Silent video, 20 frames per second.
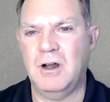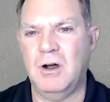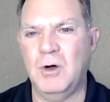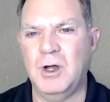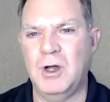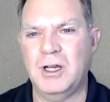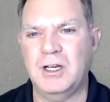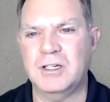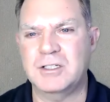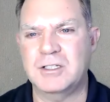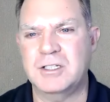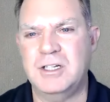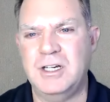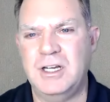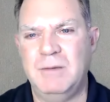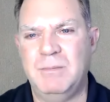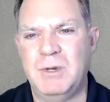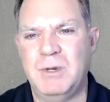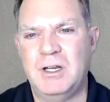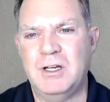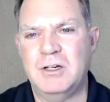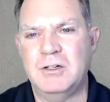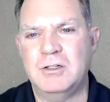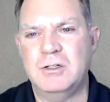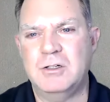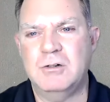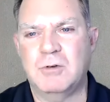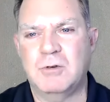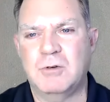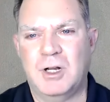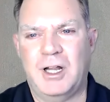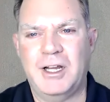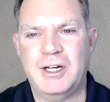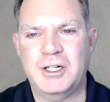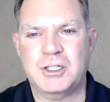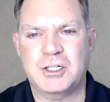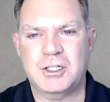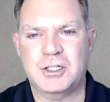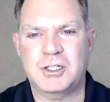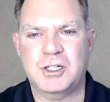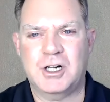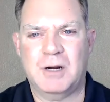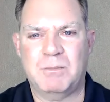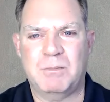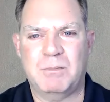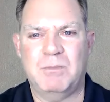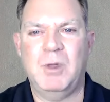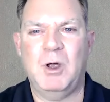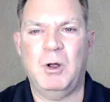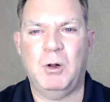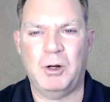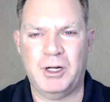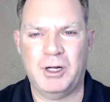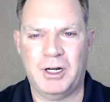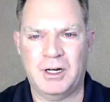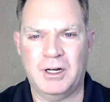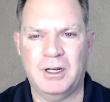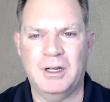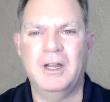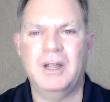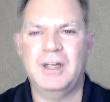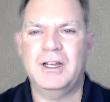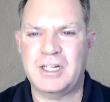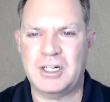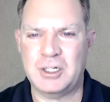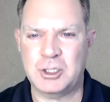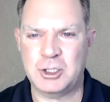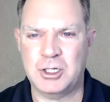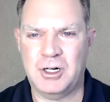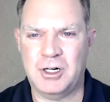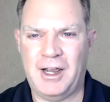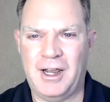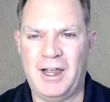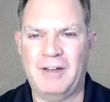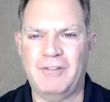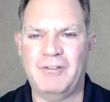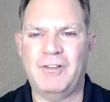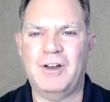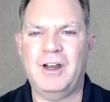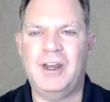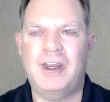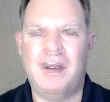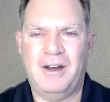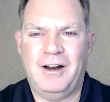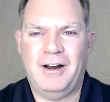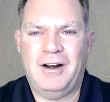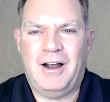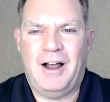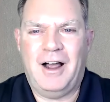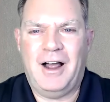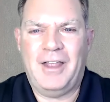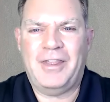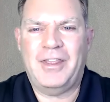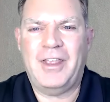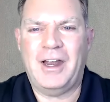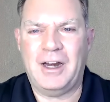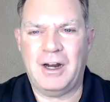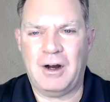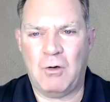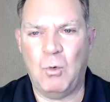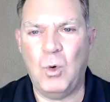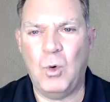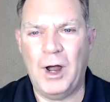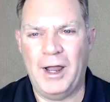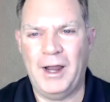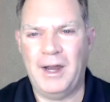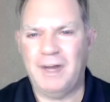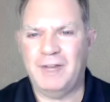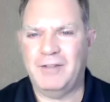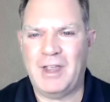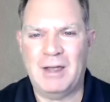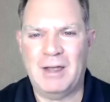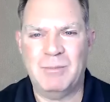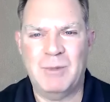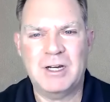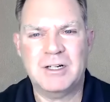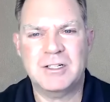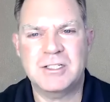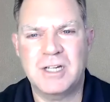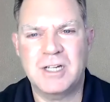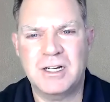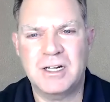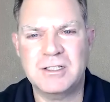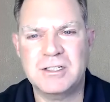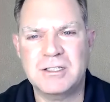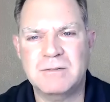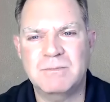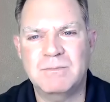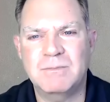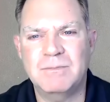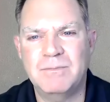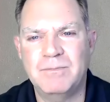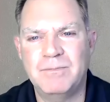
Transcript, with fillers: going as deep into relationship building as I should have in an authentic way, if that makes sense.